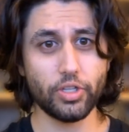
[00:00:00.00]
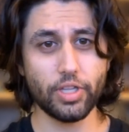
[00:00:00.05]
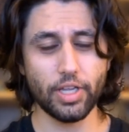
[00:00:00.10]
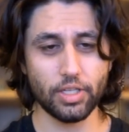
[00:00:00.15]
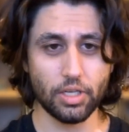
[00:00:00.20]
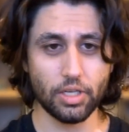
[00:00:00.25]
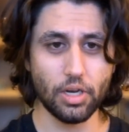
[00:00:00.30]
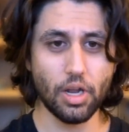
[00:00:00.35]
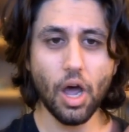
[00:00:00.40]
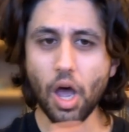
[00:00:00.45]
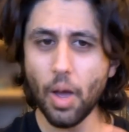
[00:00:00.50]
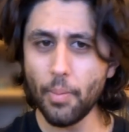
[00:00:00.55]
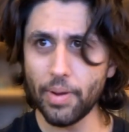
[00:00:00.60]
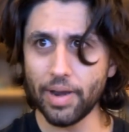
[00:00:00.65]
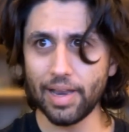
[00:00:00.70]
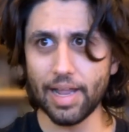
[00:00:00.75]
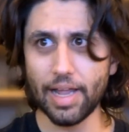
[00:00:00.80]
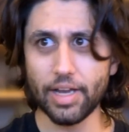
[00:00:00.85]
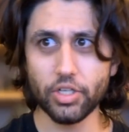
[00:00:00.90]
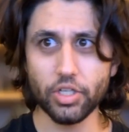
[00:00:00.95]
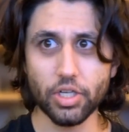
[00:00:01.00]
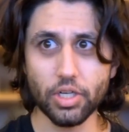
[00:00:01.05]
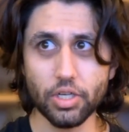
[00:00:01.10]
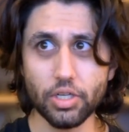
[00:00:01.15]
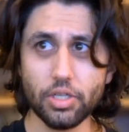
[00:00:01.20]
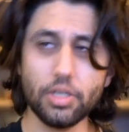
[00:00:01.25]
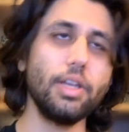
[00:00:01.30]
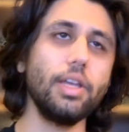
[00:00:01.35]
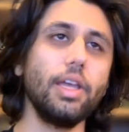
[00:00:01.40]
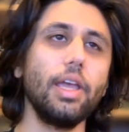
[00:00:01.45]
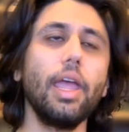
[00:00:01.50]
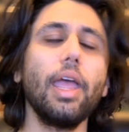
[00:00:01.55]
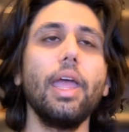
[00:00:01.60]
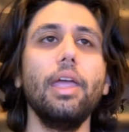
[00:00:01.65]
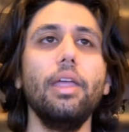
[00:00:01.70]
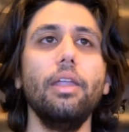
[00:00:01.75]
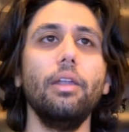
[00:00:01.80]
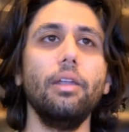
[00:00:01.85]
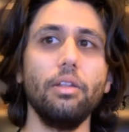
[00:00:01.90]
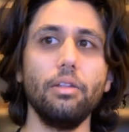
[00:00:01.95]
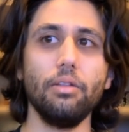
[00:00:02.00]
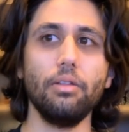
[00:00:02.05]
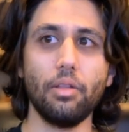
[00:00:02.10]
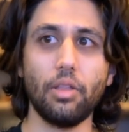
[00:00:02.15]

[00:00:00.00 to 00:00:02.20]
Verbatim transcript: There's an urban legend in